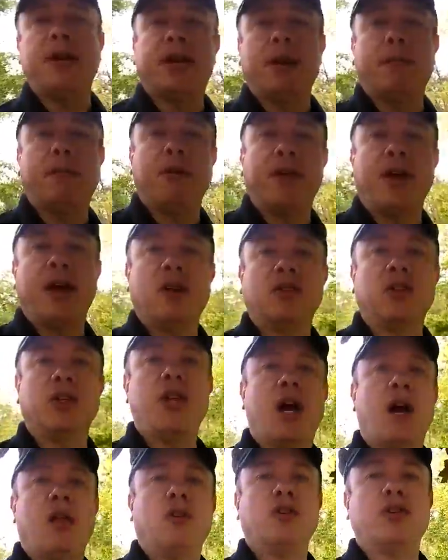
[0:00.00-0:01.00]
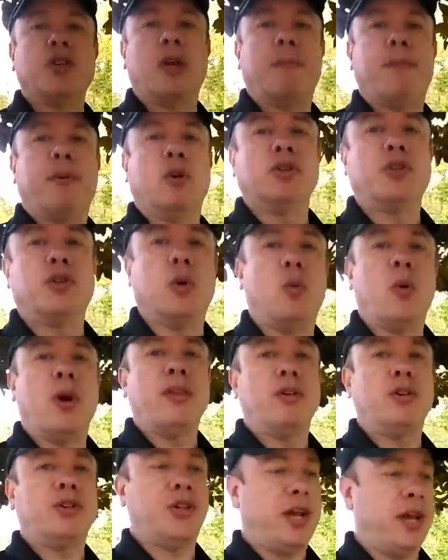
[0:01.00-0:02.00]
a couple $1,000s on a personal
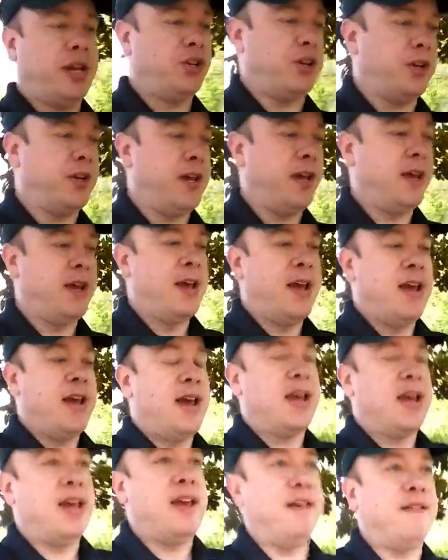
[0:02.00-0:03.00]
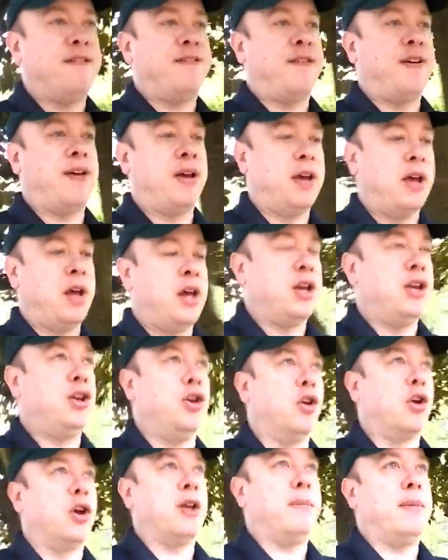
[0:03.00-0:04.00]
weather station if
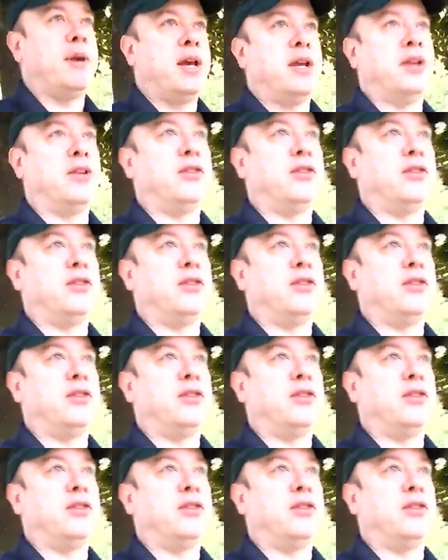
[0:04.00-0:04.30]
you're going to be in